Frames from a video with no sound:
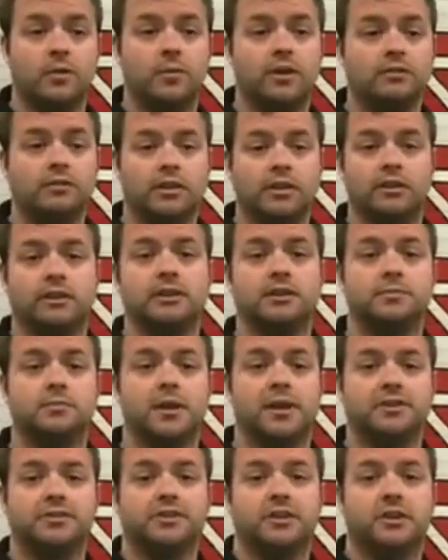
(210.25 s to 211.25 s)
We let the
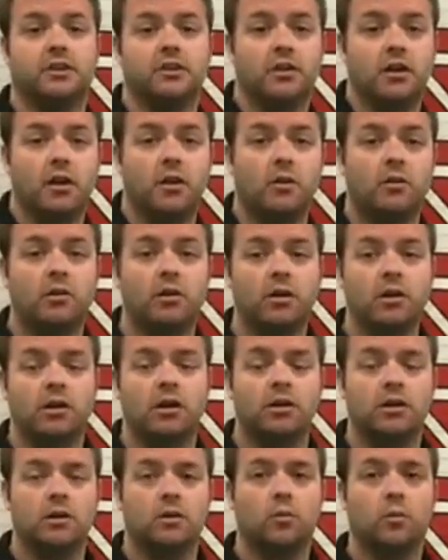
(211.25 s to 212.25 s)
dispatch center know
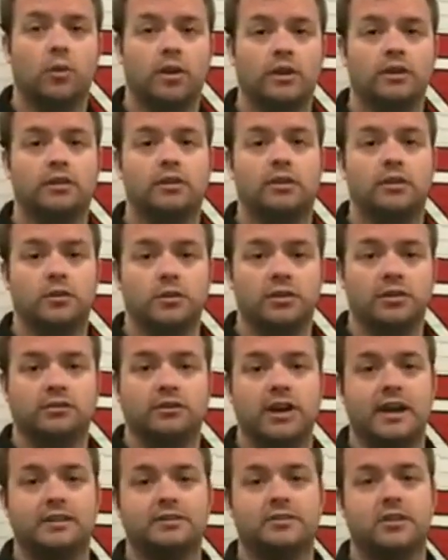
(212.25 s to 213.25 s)
when to do the
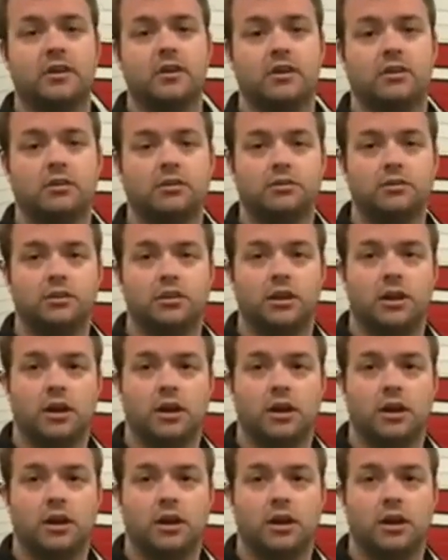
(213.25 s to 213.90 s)
last call.